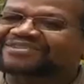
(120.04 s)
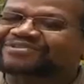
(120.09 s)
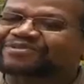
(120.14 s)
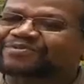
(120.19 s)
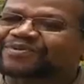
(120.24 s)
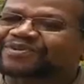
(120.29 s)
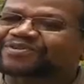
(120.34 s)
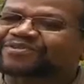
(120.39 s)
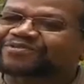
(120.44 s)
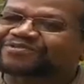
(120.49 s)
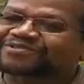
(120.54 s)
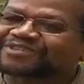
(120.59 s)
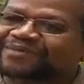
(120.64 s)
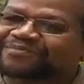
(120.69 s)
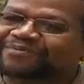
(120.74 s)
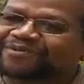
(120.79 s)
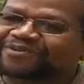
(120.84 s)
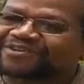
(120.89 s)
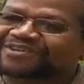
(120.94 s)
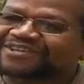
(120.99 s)
little bit of
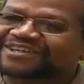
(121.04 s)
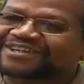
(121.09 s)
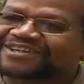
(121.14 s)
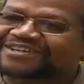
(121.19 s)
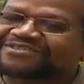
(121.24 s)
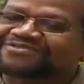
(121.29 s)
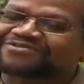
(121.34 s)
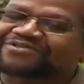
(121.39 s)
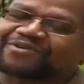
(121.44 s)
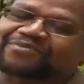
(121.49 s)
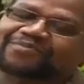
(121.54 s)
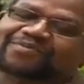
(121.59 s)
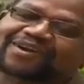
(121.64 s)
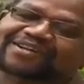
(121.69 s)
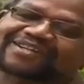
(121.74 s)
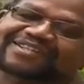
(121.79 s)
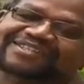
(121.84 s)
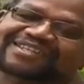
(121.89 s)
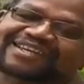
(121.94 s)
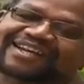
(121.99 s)
support for
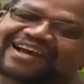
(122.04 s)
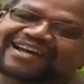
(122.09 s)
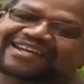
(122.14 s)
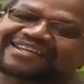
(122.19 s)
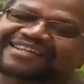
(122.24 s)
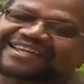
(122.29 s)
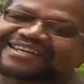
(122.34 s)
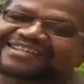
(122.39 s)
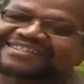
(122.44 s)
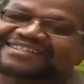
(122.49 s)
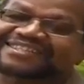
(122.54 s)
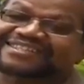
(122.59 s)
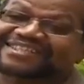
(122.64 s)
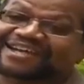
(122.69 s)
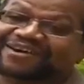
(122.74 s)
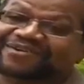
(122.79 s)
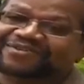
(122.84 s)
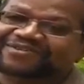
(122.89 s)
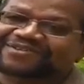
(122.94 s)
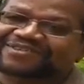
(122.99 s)
practicing architects in
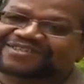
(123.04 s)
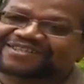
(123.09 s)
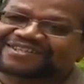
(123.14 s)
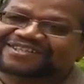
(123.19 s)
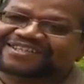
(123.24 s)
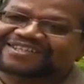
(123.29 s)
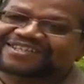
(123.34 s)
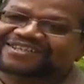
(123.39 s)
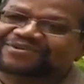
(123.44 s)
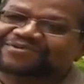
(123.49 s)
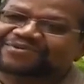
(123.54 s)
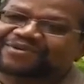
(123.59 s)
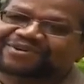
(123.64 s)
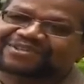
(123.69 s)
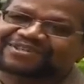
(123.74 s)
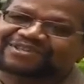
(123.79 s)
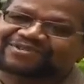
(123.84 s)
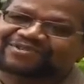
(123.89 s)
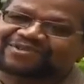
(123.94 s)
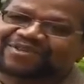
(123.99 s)
town. Okay.
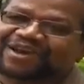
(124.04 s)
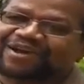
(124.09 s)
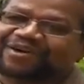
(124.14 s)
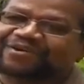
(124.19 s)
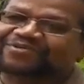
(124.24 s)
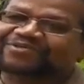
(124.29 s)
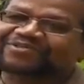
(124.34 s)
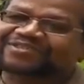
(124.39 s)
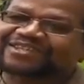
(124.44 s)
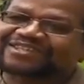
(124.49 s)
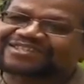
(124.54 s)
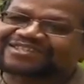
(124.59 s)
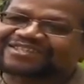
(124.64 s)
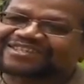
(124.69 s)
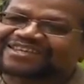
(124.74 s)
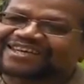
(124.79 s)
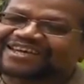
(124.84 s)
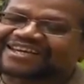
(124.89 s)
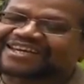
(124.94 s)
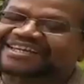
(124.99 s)
Walked to their offices,
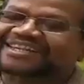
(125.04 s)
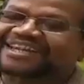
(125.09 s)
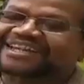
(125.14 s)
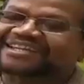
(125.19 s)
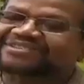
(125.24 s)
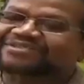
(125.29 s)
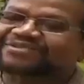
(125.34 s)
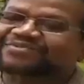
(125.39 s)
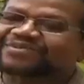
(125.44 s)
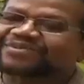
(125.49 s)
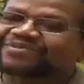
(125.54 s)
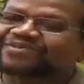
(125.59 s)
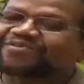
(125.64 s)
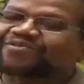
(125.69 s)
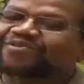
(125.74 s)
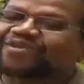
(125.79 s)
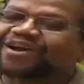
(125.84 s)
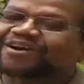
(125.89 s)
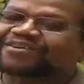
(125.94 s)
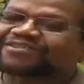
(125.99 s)
mm. get a little bit
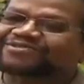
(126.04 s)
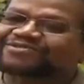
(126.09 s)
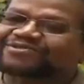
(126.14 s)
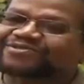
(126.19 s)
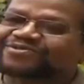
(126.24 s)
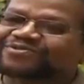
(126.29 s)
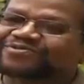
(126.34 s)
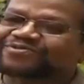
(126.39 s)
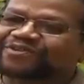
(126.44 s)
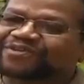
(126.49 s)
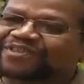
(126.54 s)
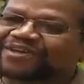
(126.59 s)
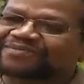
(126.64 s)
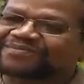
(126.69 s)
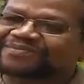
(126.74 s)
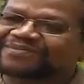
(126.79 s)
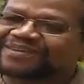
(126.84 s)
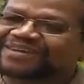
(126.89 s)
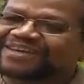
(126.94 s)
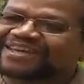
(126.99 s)
of work to do for
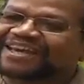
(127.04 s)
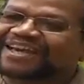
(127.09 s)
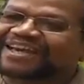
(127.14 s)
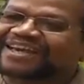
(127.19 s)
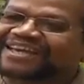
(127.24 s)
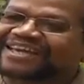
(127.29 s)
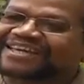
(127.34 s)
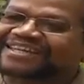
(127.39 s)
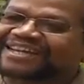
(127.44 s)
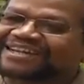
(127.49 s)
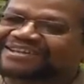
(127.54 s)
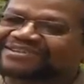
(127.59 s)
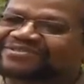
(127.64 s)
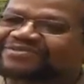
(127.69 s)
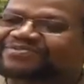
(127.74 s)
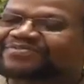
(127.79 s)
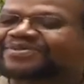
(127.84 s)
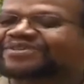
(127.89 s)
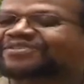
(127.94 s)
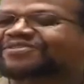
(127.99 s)
them, get a
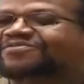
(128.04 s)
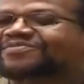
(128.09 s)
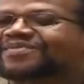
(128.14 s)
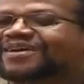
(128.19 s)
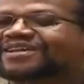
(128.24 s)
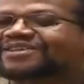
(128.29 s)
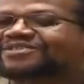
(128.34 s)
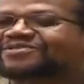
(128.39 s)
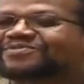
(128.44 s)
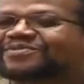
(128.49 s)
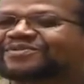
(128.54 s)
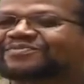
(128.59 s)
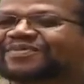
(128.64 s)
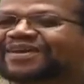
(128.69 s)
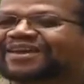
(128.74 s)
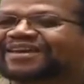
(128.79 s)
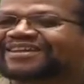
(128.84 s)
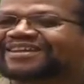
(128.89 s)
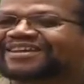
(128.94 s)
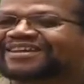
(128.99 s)
little bit of money to be
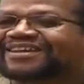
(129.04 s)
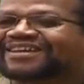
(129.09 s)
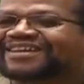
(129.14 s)
paid,